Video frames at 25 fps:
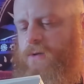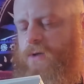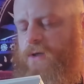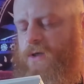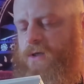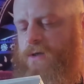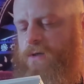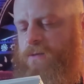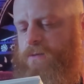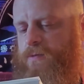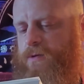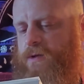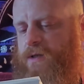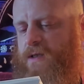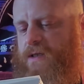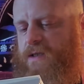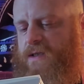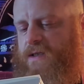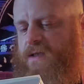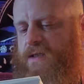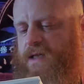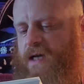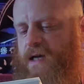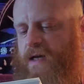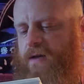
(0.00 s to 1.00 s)
and complete
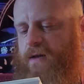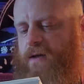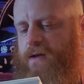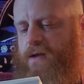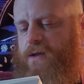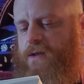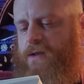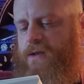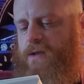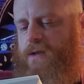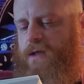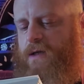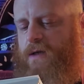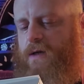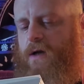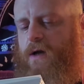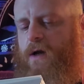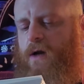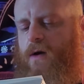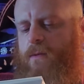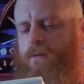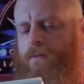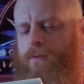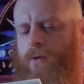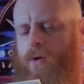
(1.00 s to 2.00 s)
silence,
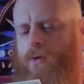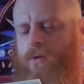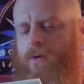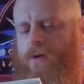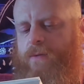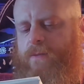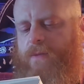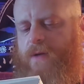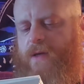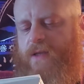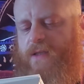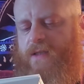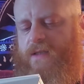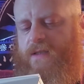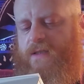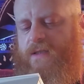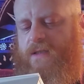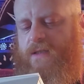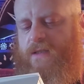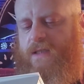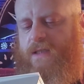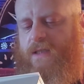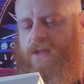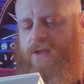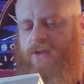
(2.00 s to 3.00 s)
broken by the
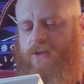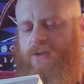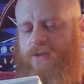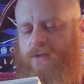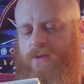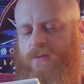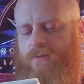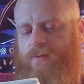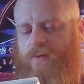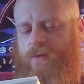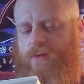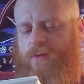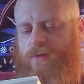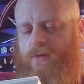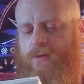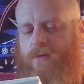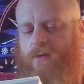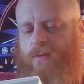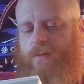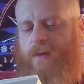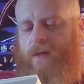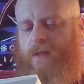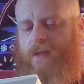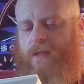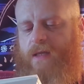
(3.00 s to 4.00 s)
sensations
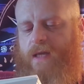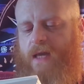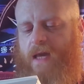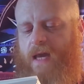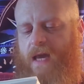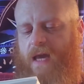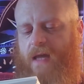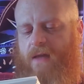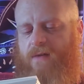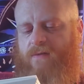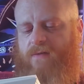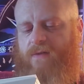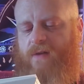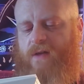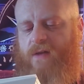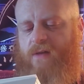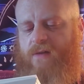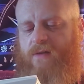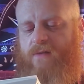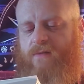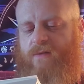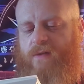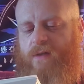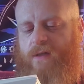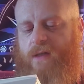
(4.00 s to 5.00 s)
produced by the advent
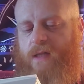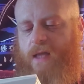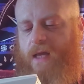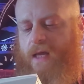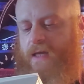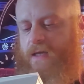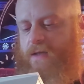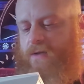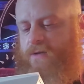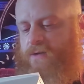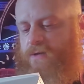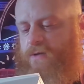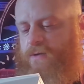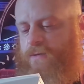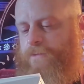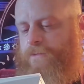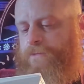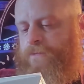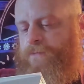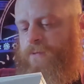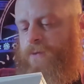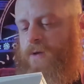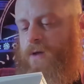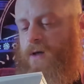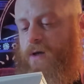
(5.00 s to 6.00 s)
of the light,
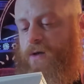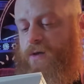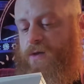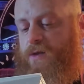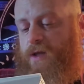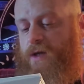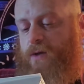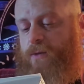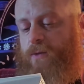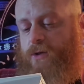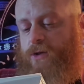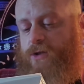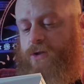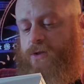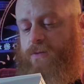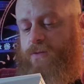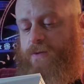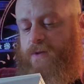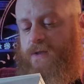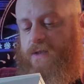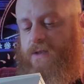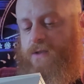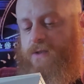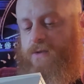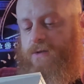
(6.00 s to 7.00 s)
a thing which the
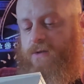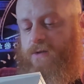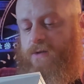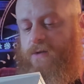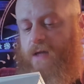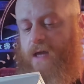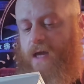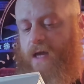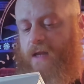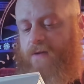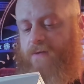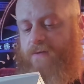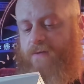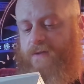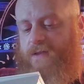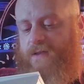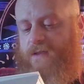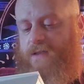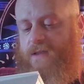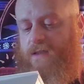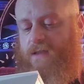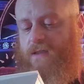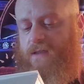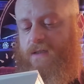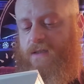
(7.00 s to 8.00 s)
beast could not have
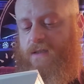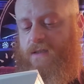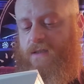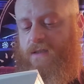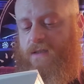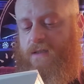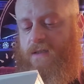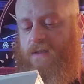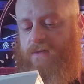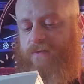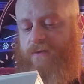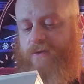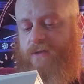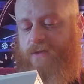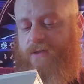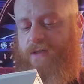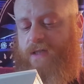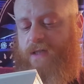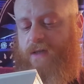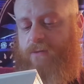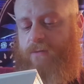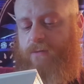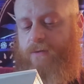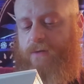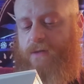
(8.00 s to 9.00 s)
seen since its first
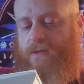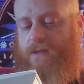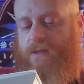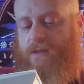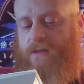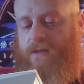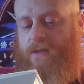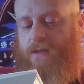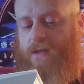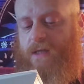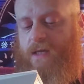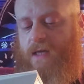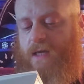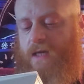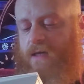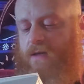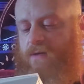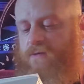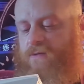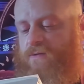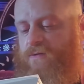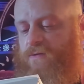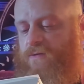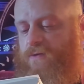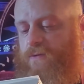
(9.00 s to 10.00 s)
entrance into the
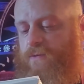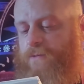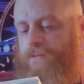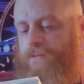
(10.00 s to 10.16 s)
cave.